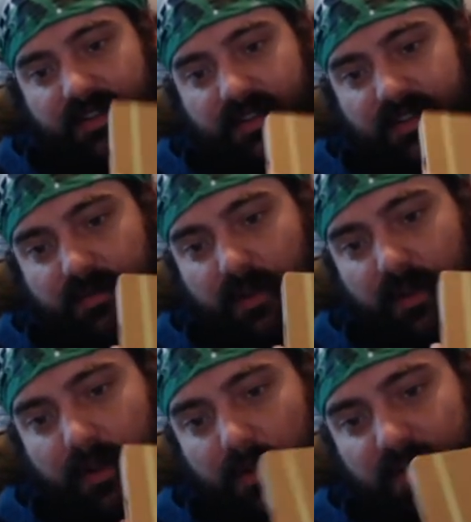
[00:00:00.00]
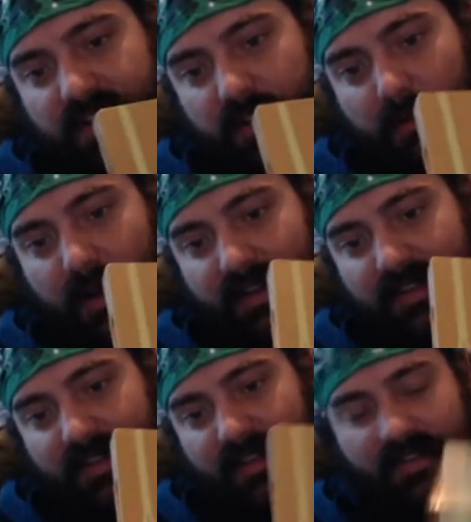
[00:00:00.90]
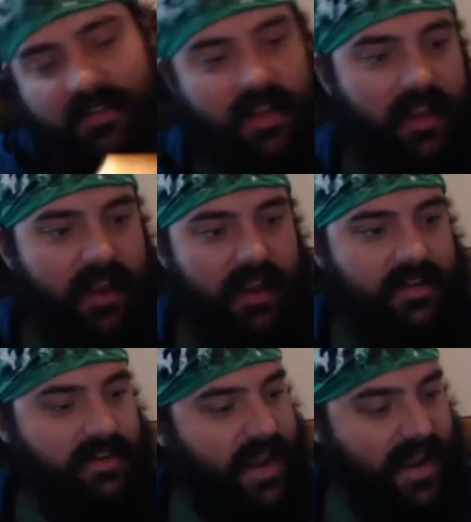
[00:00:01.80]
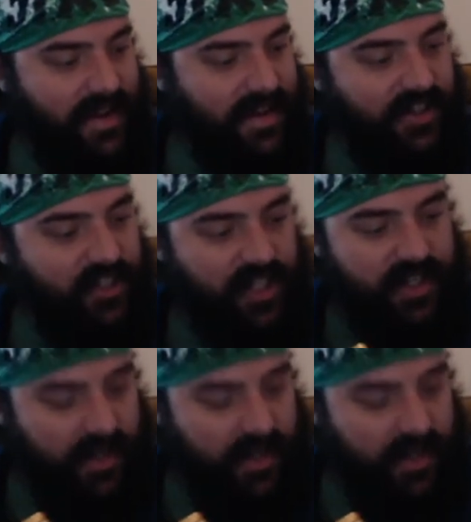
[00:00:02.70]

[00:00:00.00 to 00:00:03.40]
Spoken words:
This is a really cool steel box that this Daiichi